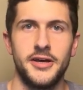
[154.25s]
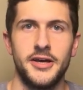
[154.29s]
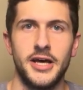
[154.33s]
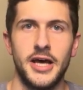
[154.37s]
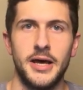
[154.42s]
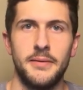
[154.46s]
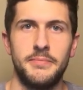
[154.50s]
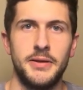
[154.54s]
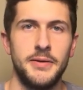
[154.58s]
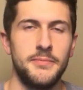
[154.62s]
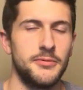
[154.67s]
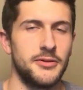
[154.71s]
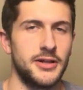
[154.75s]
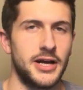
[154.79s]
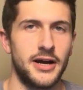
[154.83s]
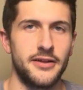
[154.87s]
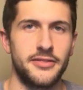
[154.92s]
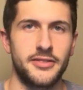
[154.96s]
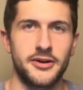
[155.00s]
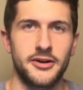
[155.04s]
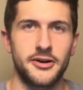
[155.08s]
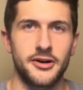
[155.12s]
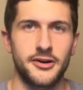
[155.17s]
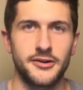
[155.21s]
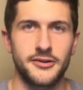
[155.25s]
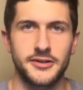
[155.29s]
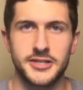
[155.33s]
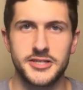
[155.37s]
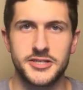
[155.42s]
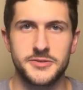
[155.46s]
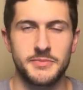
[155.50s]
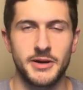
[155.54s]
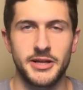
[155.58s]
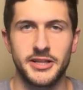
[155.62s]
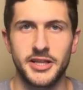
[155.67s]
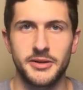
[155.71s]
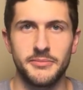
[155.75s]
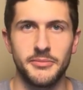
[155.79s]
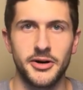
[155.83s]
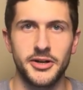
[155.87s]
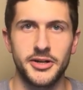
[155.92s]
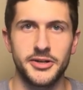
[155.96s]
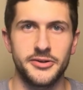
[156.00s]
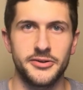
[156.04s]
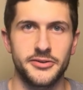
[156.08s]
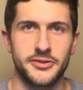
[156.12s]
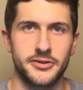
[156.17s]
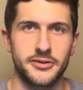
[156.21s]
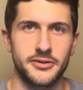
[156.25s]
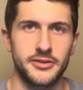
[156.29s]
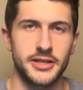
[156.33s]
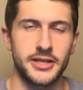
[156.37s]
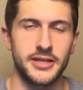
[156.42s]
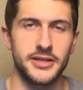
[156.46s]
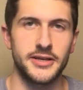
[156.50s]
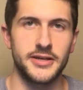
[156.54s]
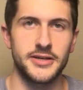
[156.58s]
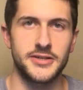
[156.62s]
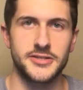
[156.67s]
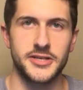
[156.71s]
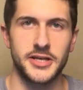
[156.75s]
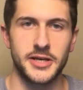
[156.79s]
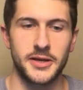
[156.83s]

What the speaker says: and people out there are already spending money on their leagues.